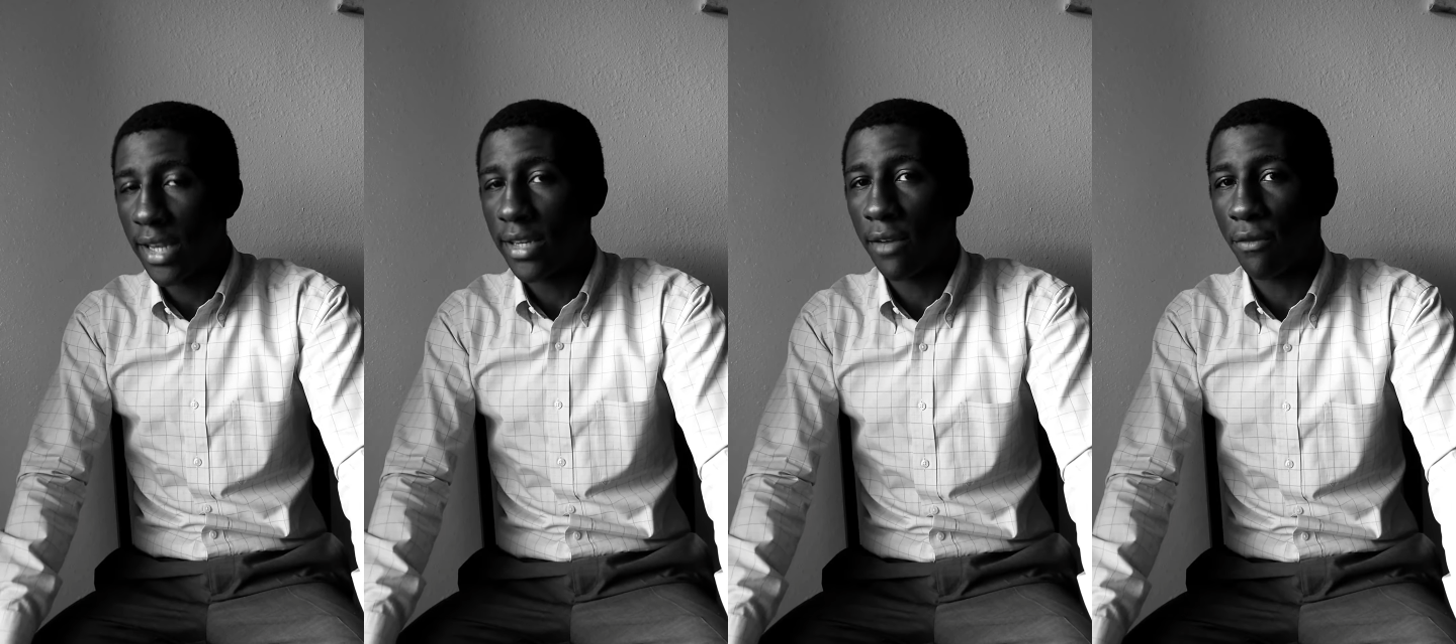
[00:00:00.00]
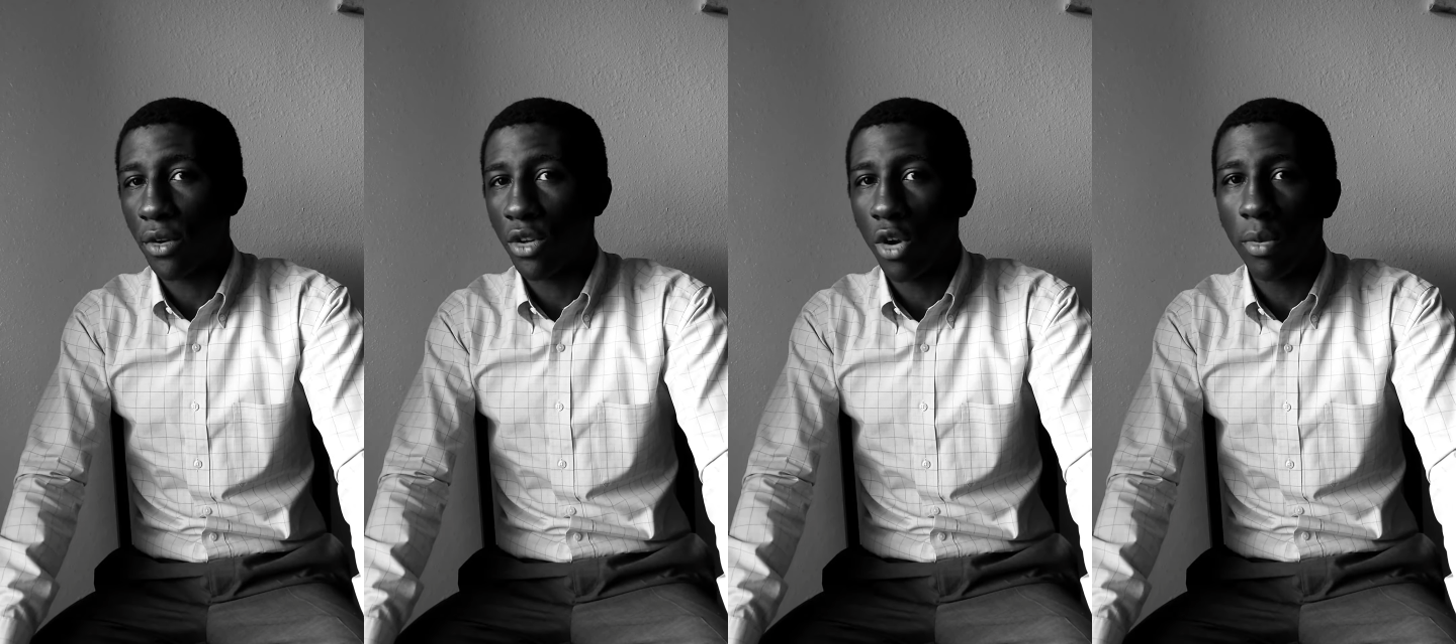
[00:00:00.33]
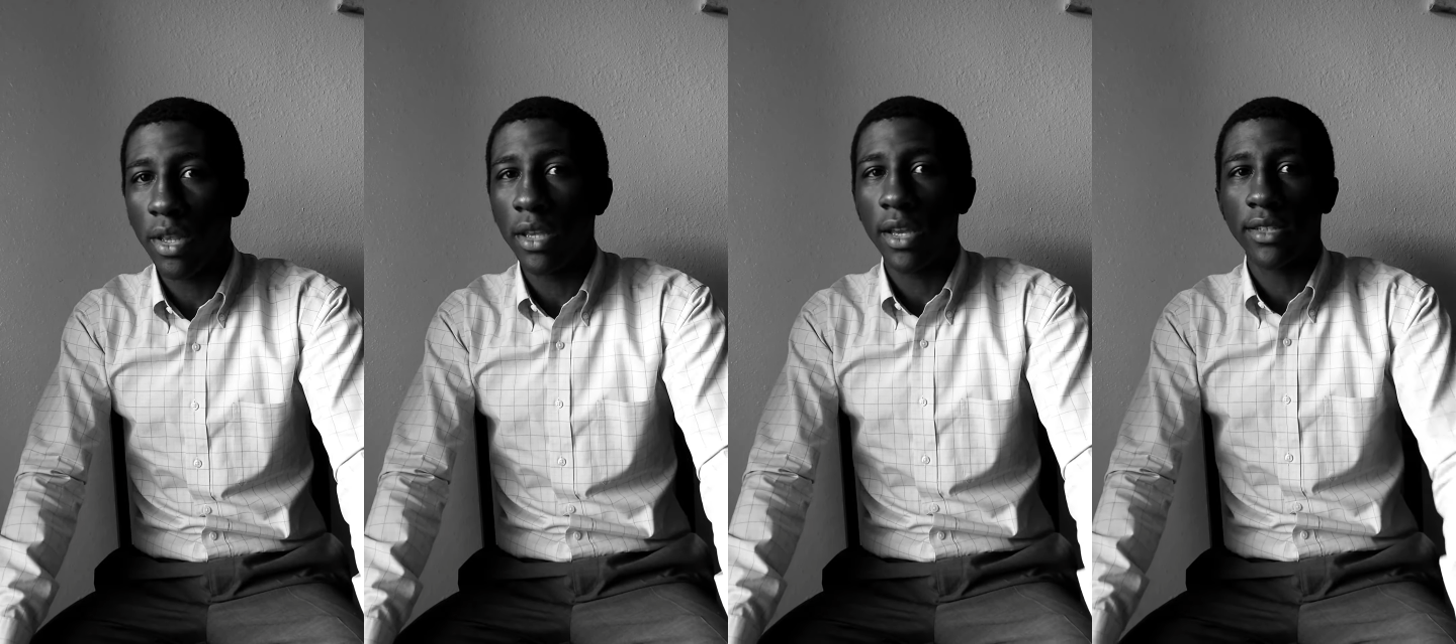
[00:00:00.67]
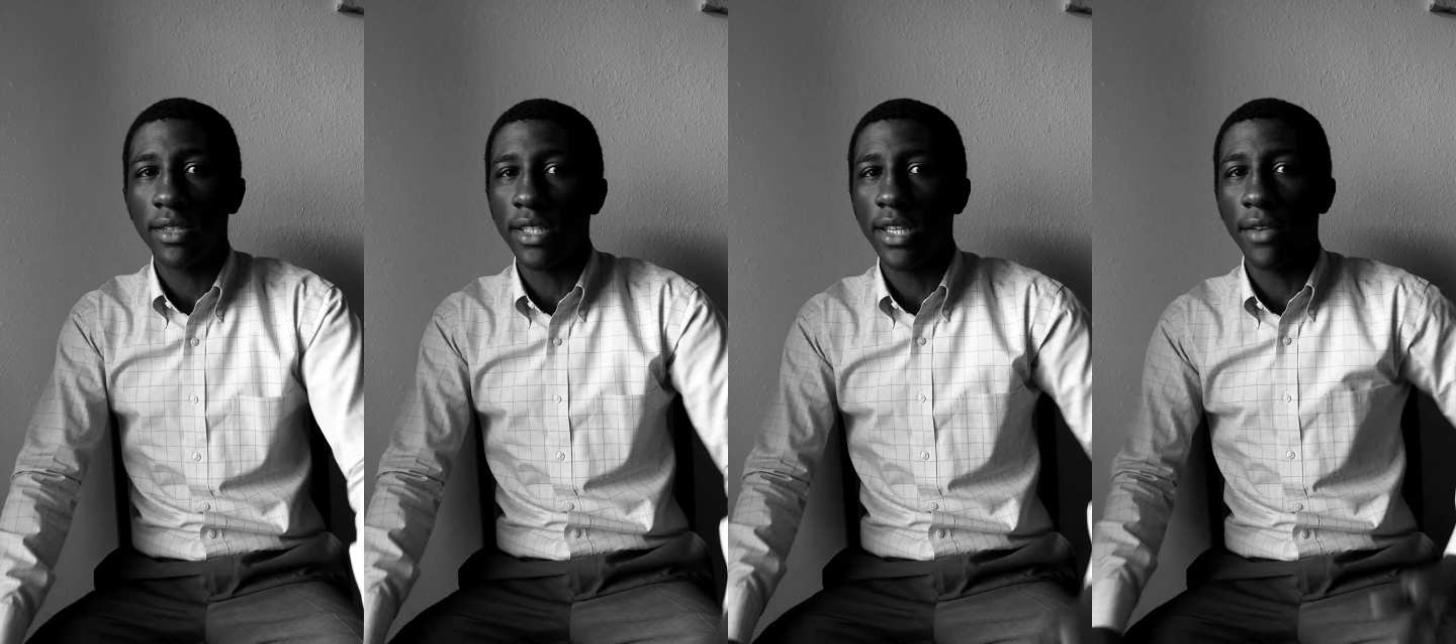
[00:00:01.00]
different. Nobody
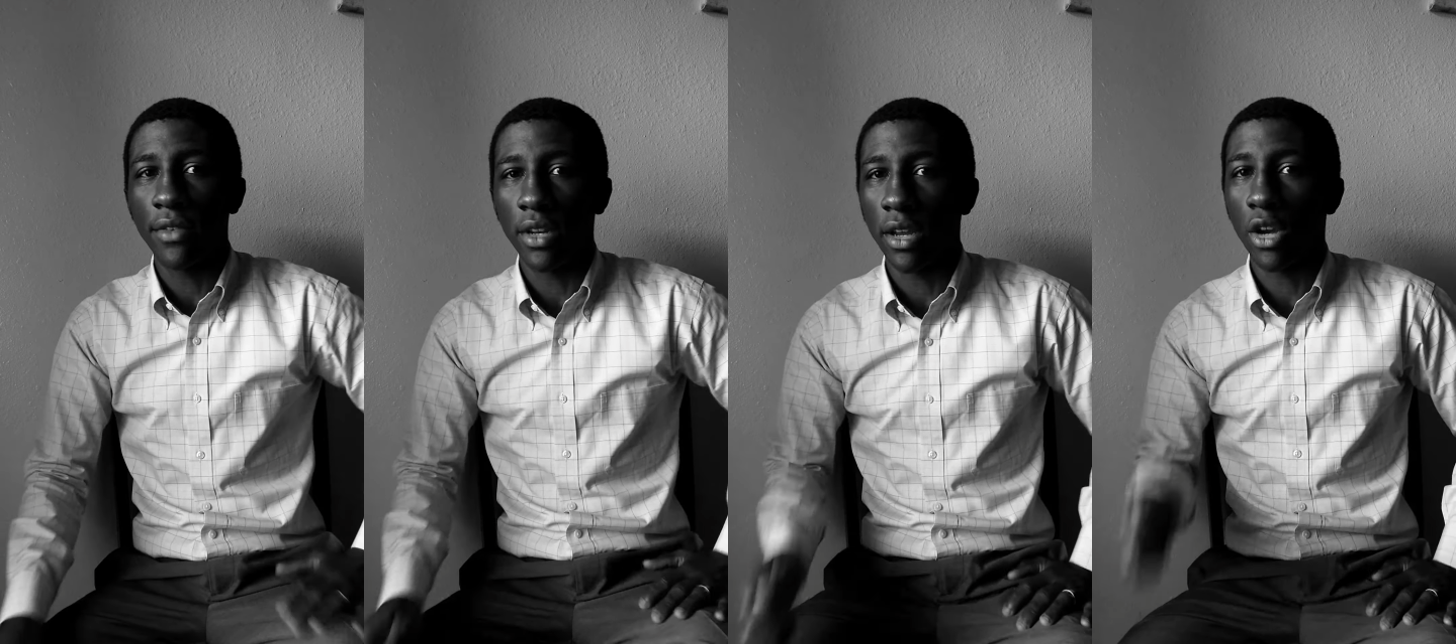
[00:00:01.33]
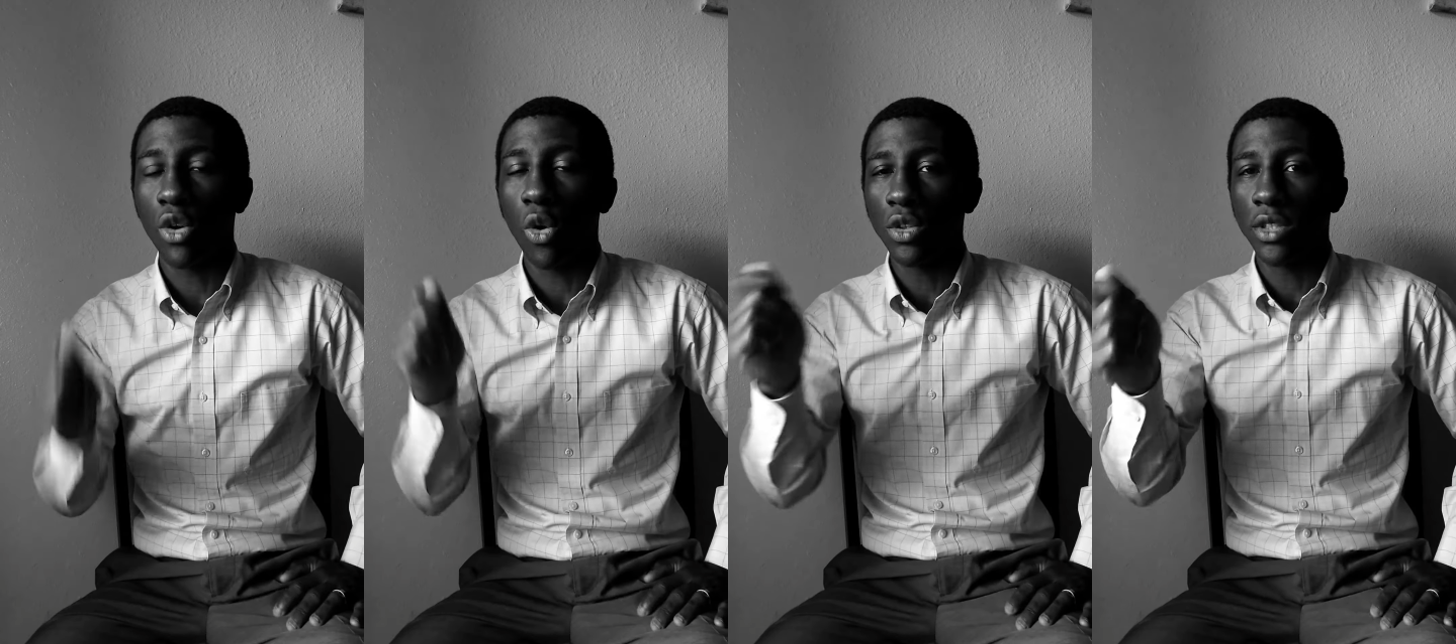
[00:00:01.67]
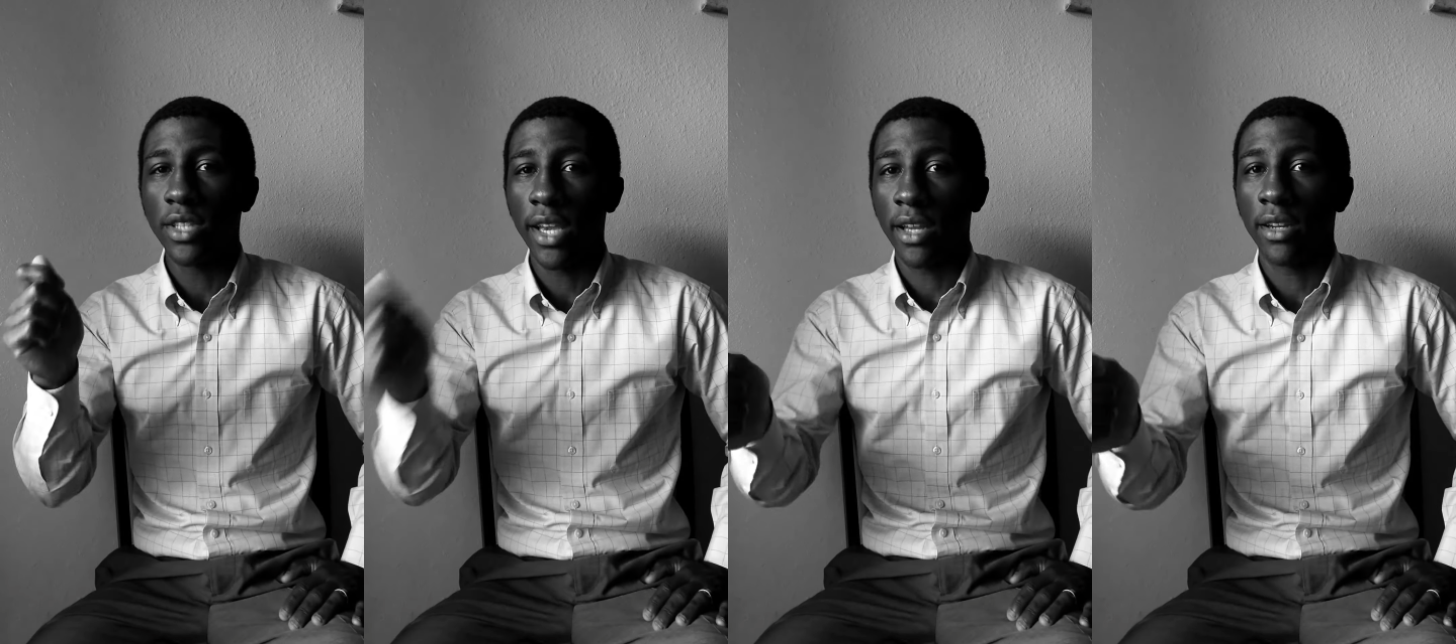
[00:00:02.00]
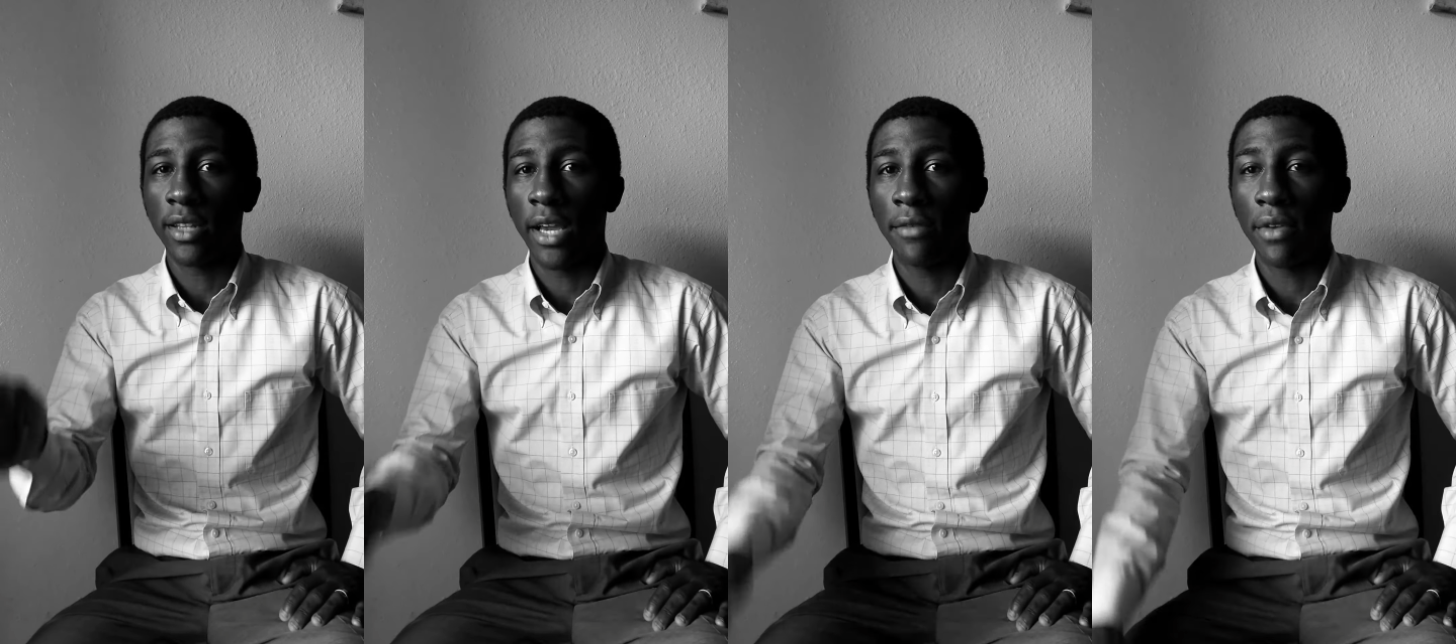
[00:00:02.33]
is given a golden
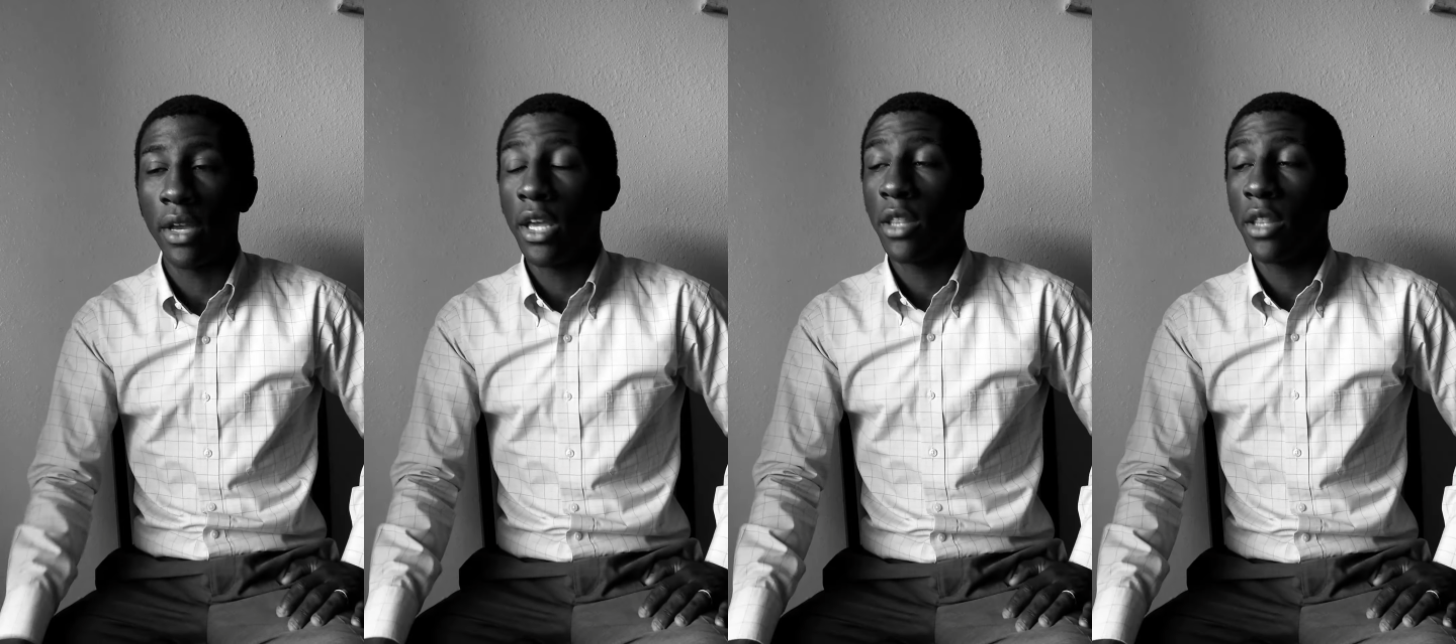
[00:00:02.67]
ticket in life.